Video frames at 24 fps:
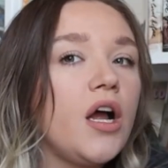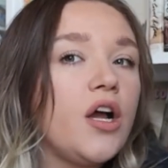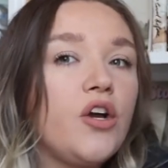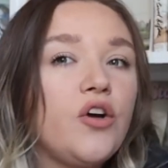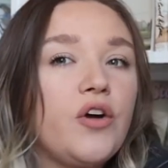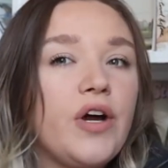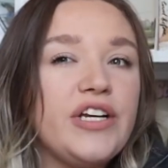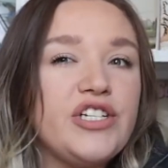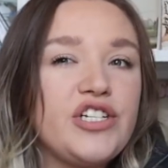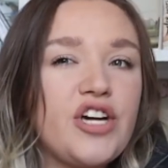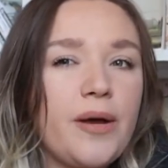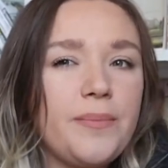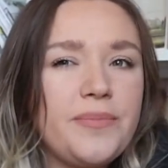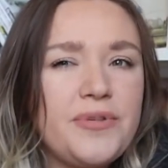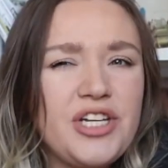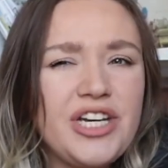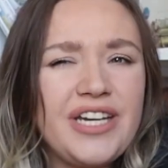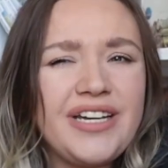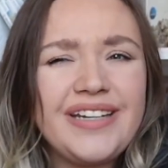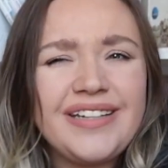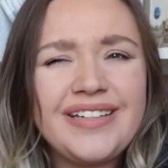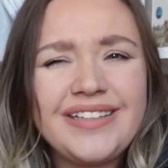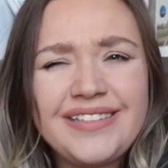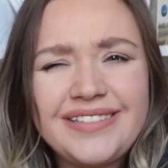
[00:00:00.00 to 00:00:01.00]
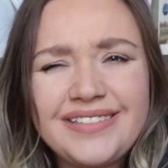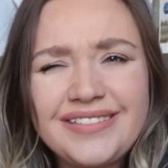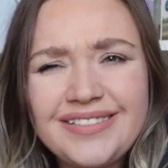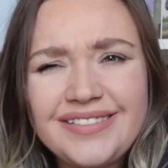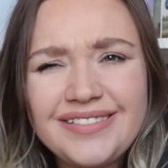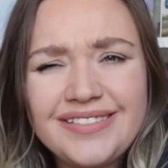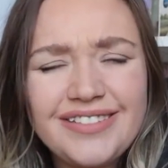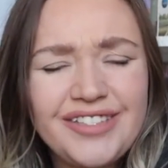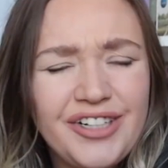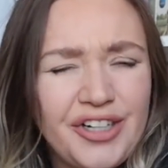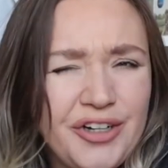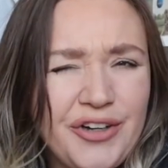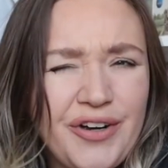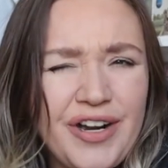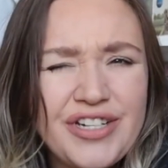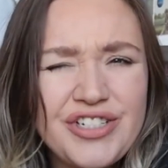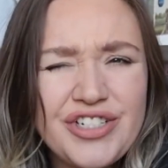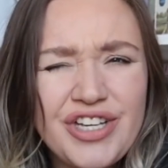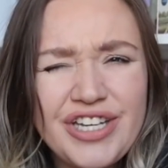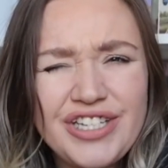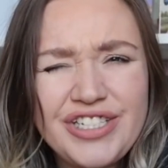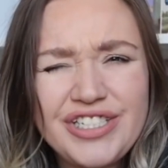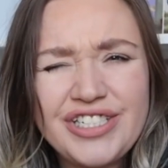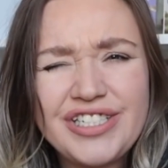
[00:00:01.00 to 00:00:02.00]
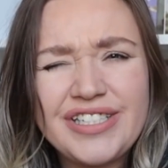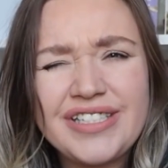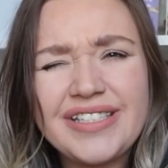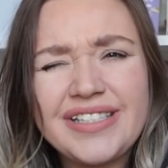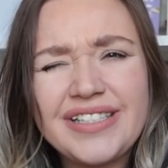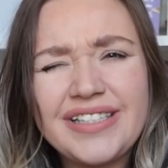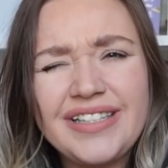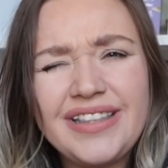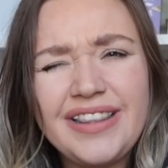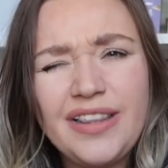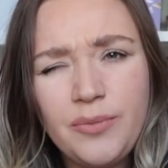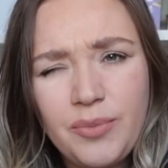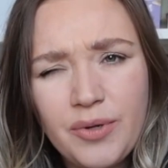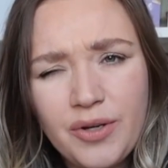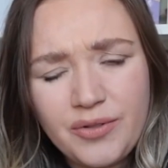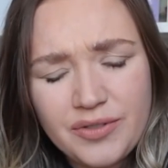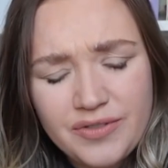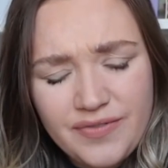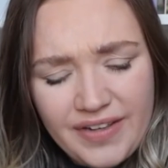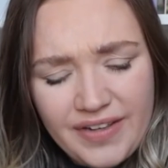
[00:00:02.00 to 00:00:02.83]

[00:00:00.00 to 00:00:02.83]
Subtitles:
Great job, Jen. Congratulations. The book was